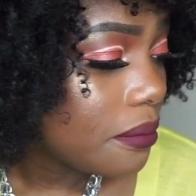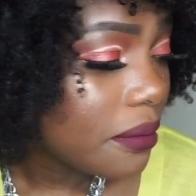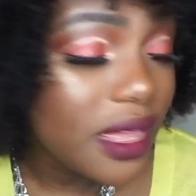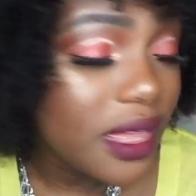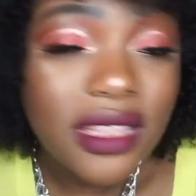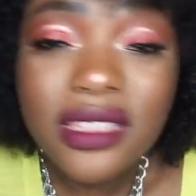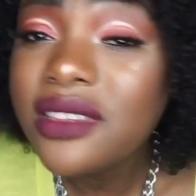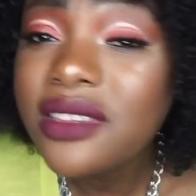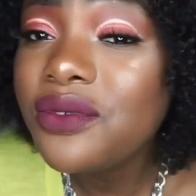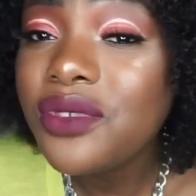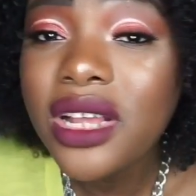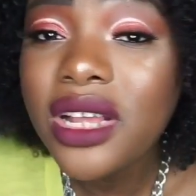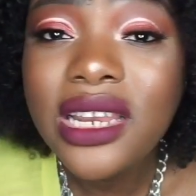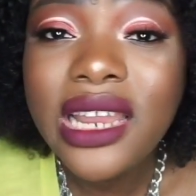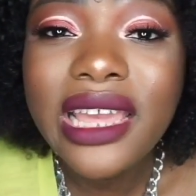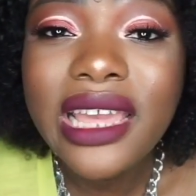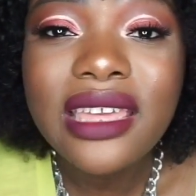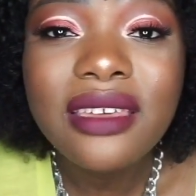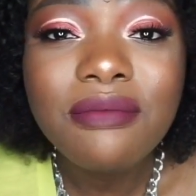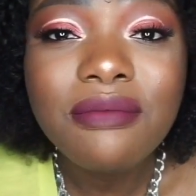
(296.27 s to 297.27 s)
but if you're
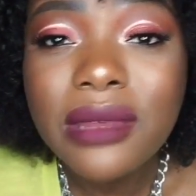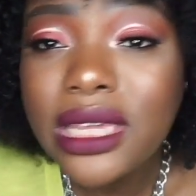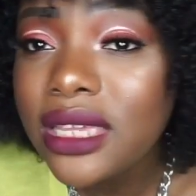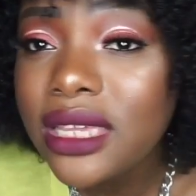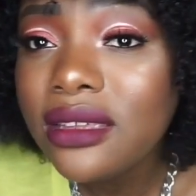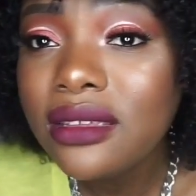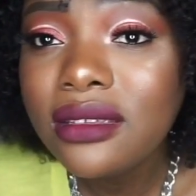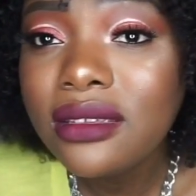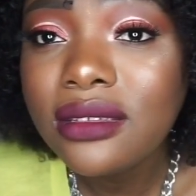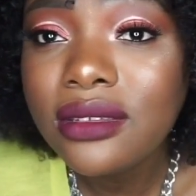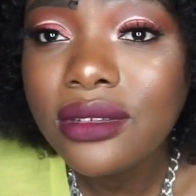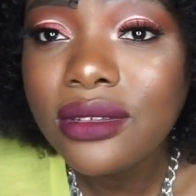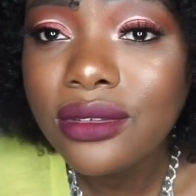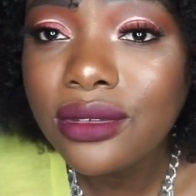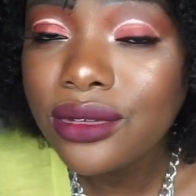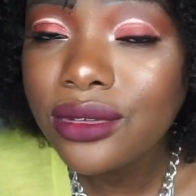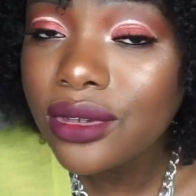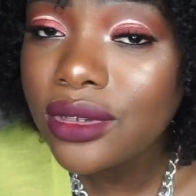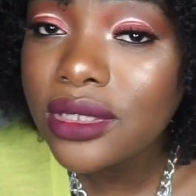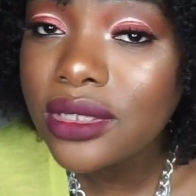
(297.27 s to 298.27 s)
like me
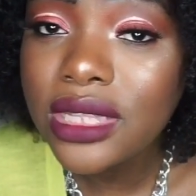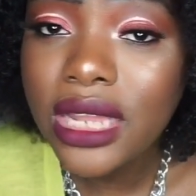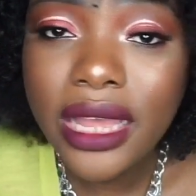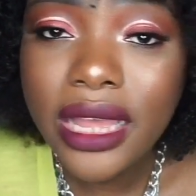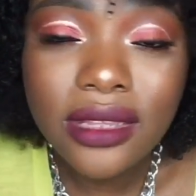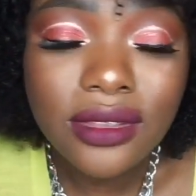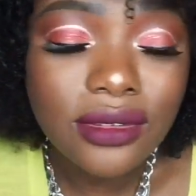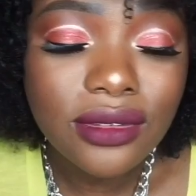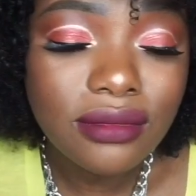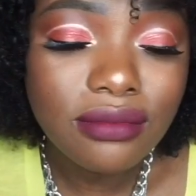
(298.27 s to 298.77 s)
you just like